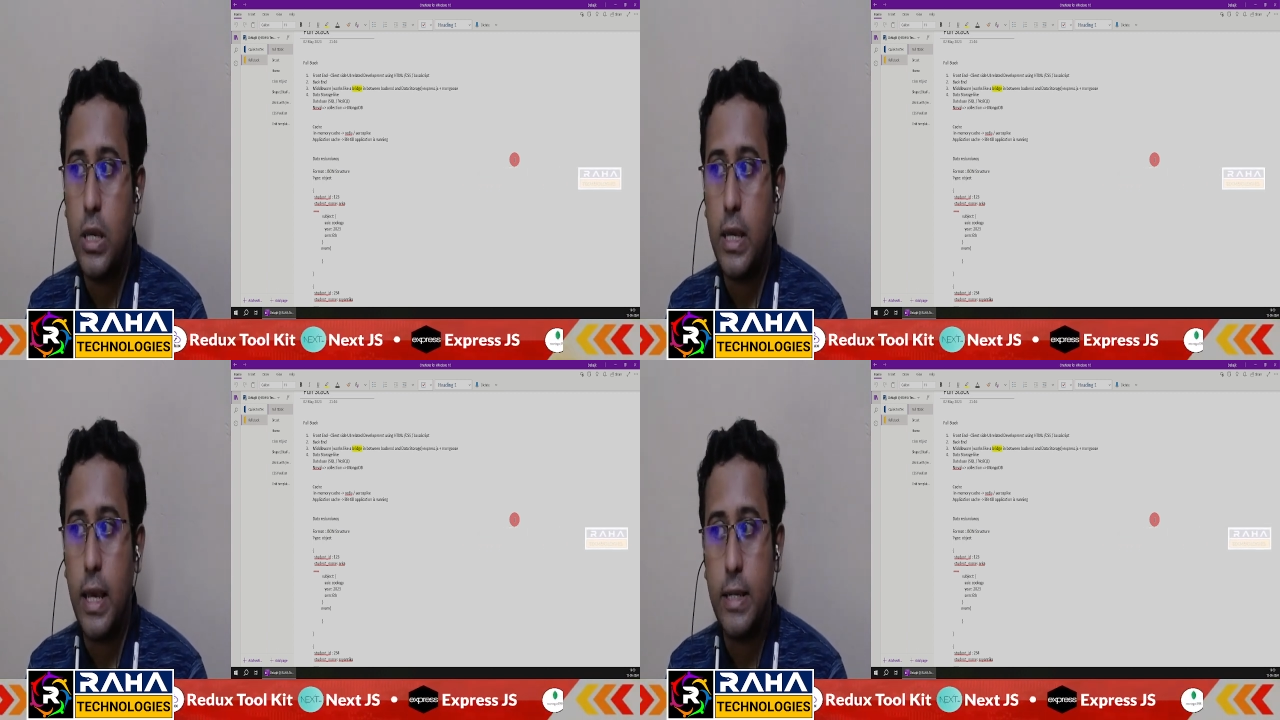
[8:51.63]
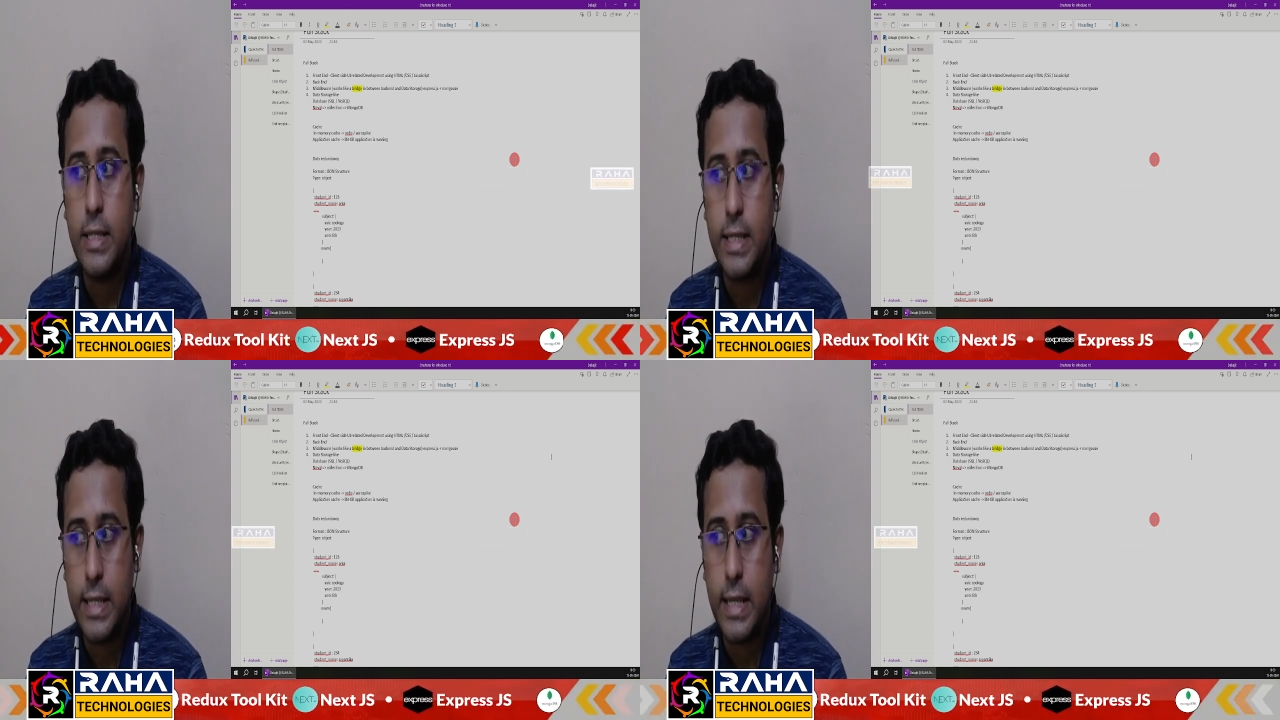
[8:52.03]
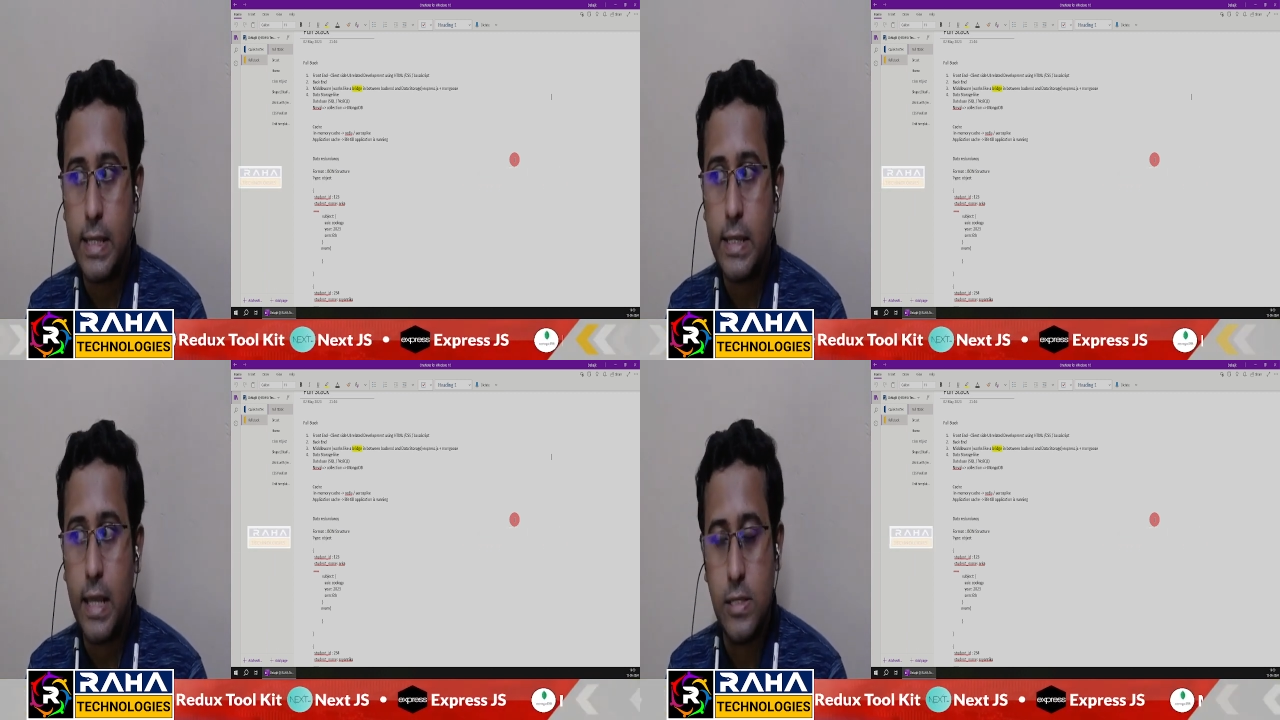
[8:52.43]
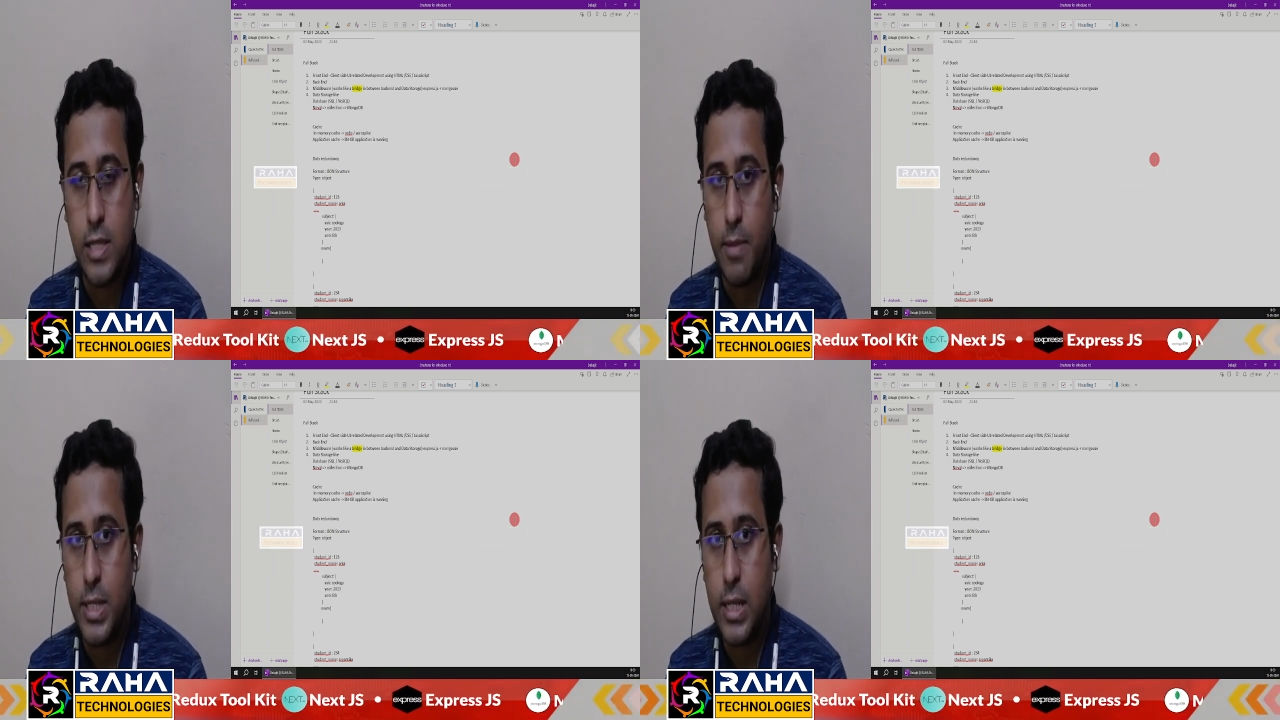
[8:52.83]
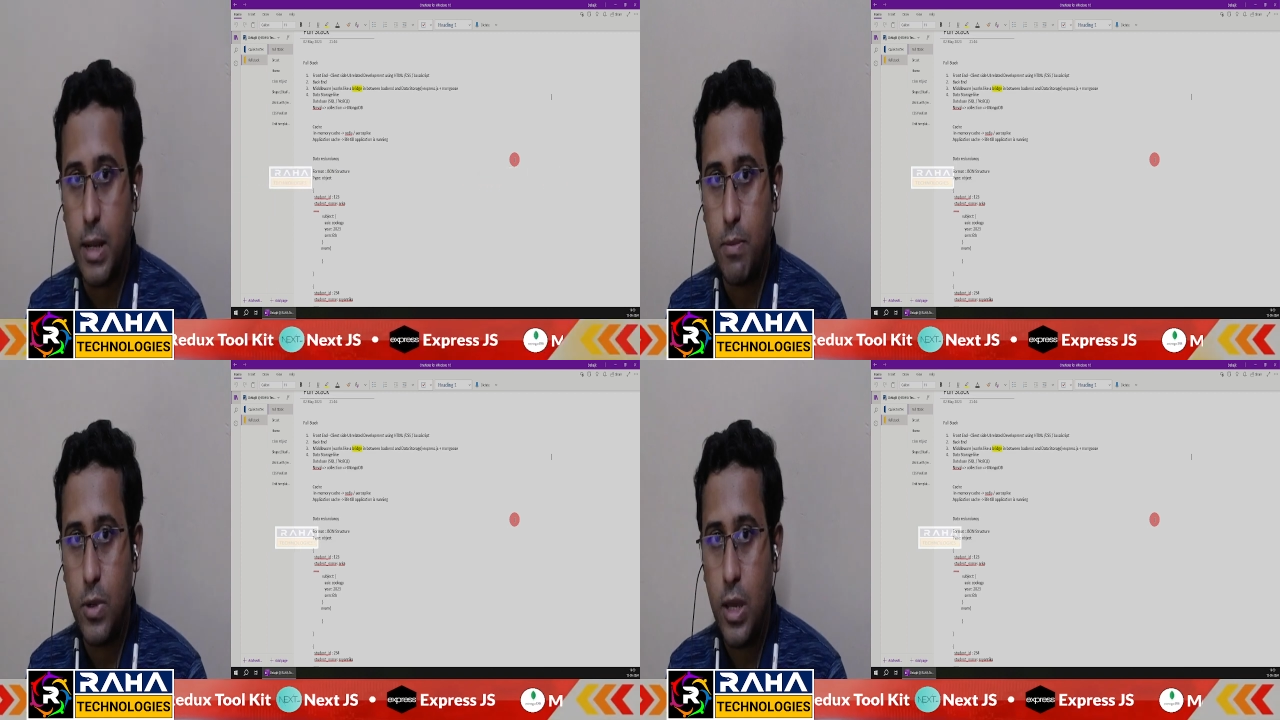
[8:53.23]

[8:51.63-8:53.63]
in CSS and JavaScript.